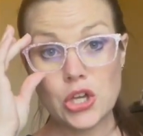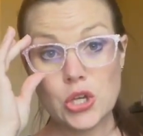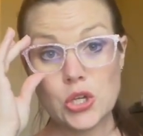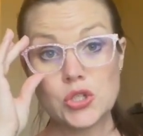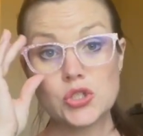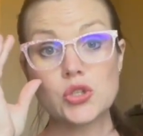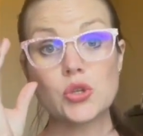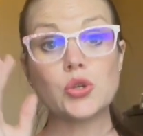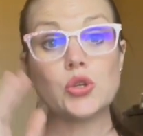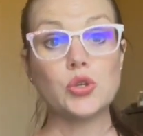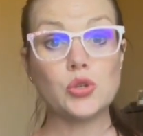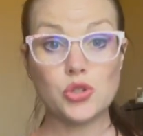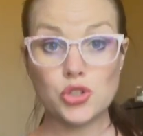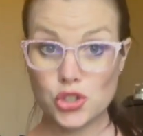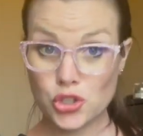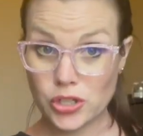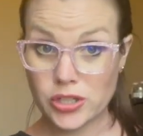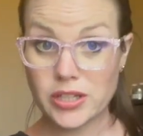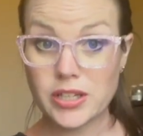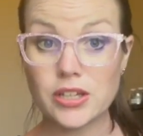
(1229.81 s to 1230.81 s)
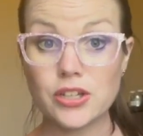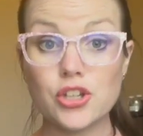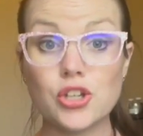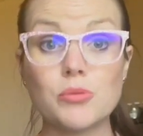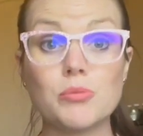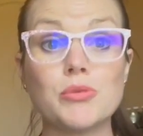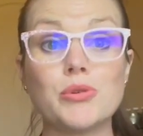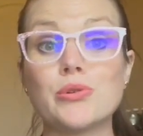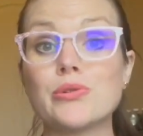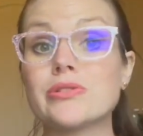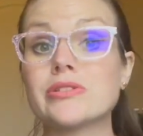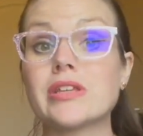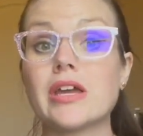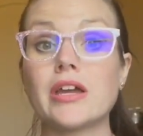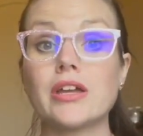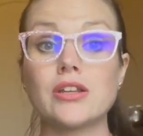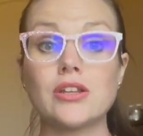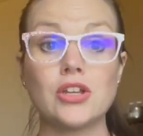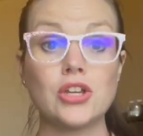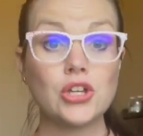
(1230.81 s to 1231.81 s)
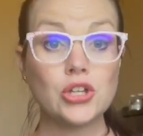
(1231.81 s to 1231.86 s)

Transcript: So you should get your moon sign,